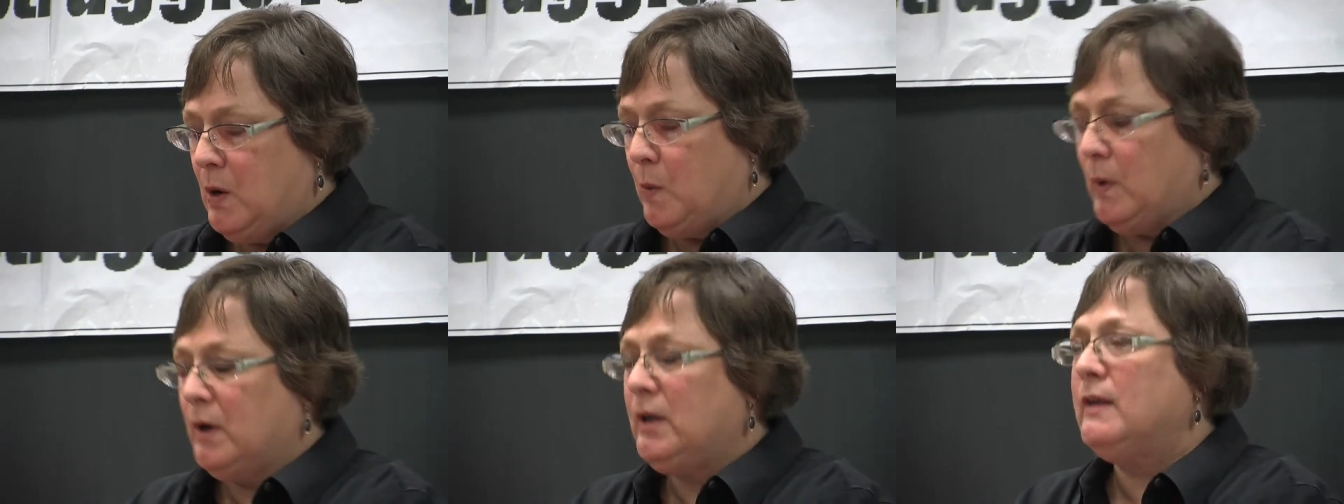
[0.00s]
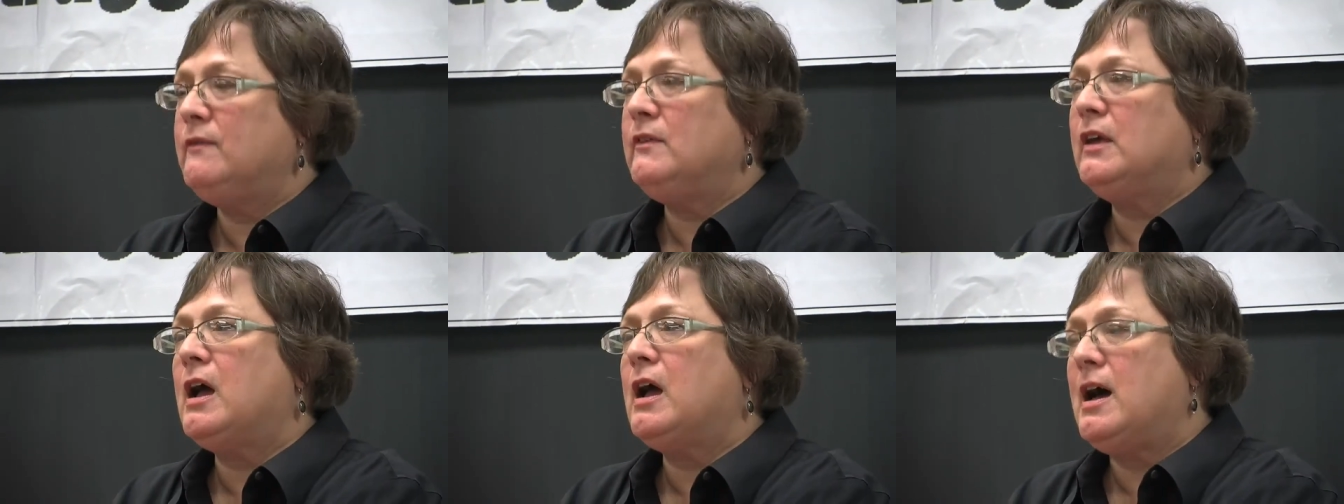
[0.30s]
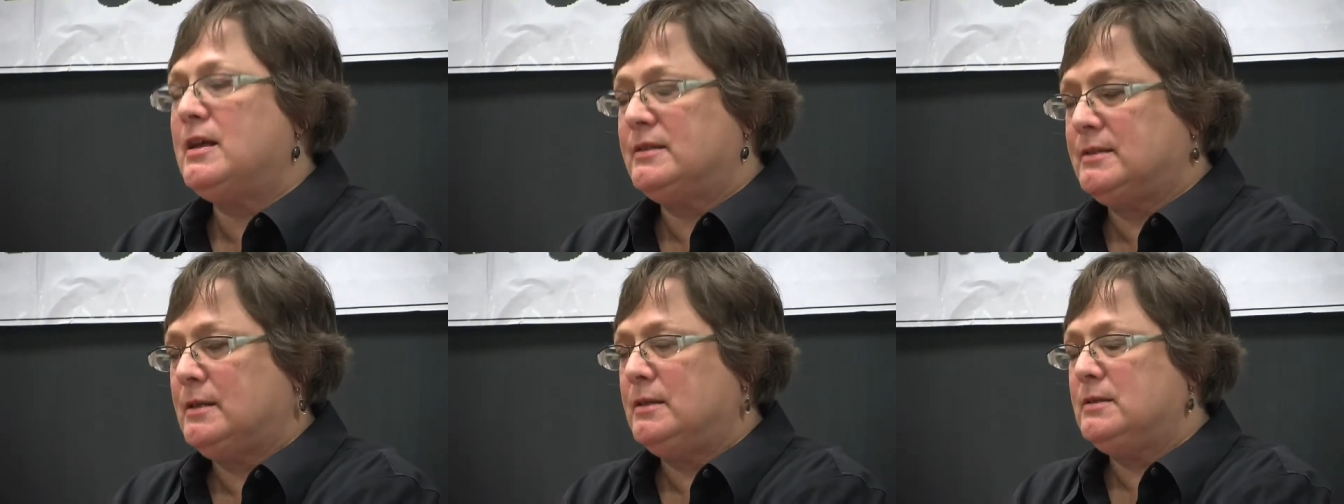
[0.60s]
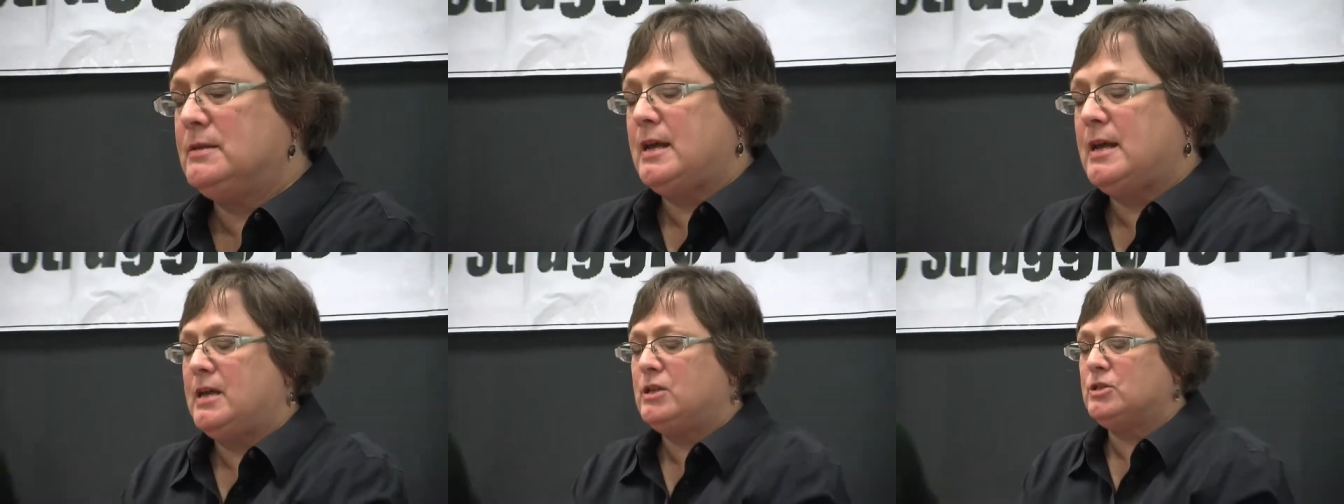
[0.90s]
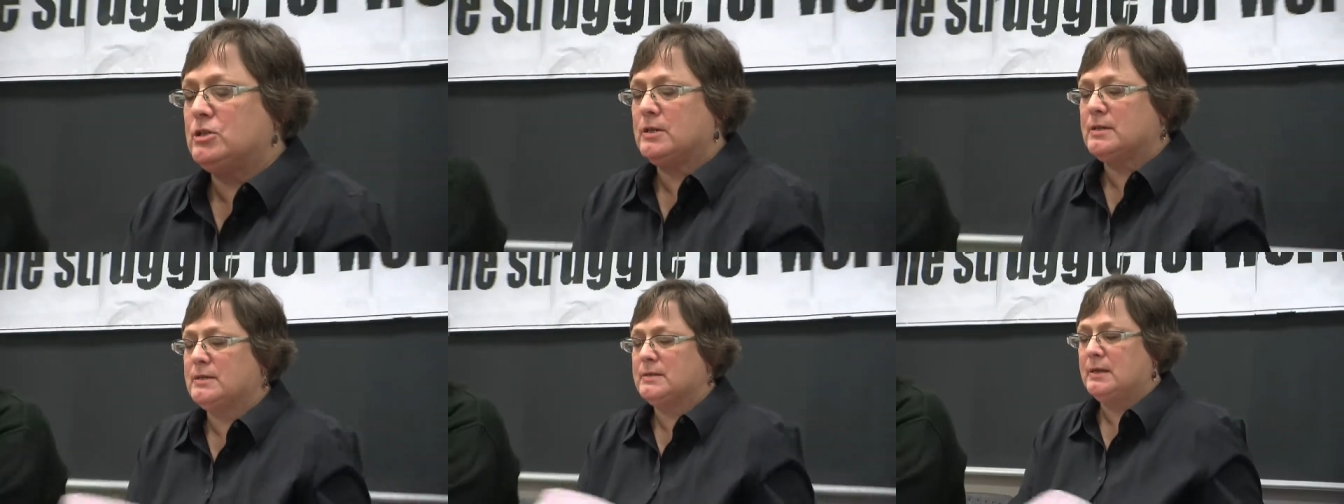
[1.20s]
were living
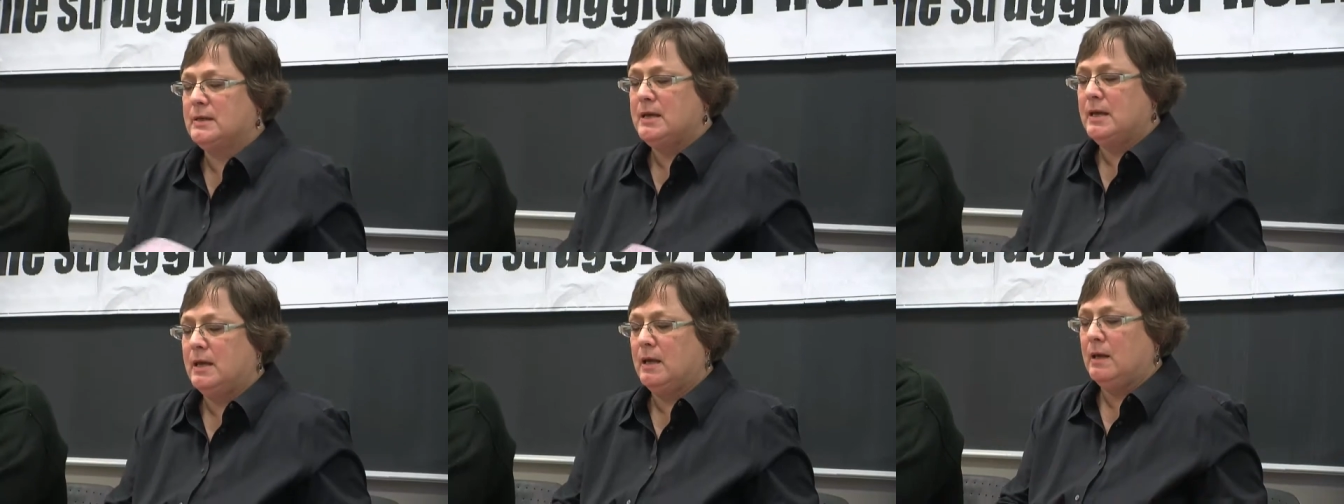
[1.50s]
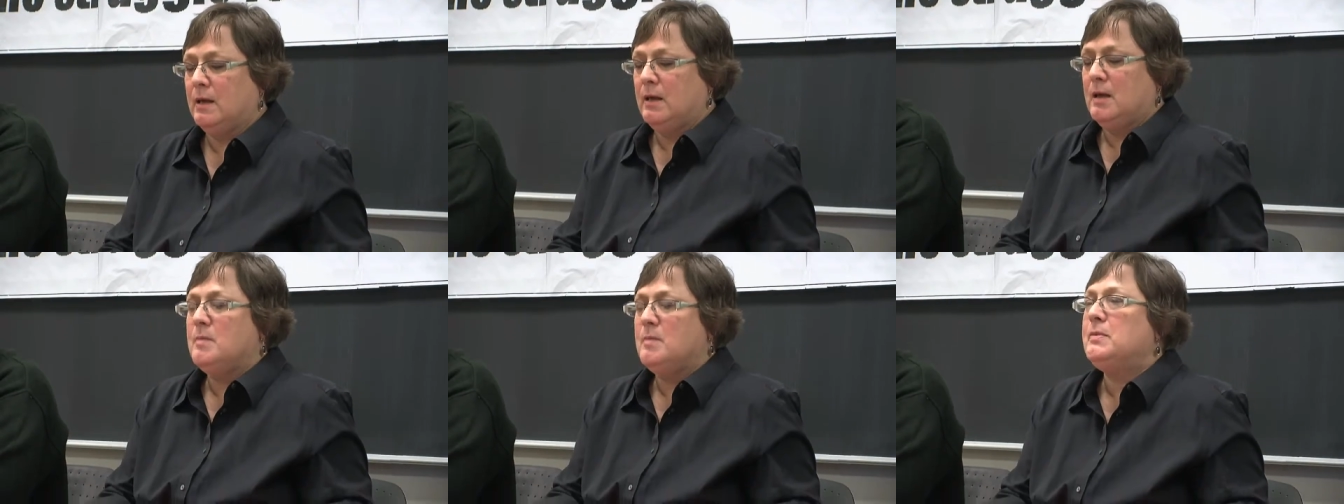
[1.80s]
ostentatiously,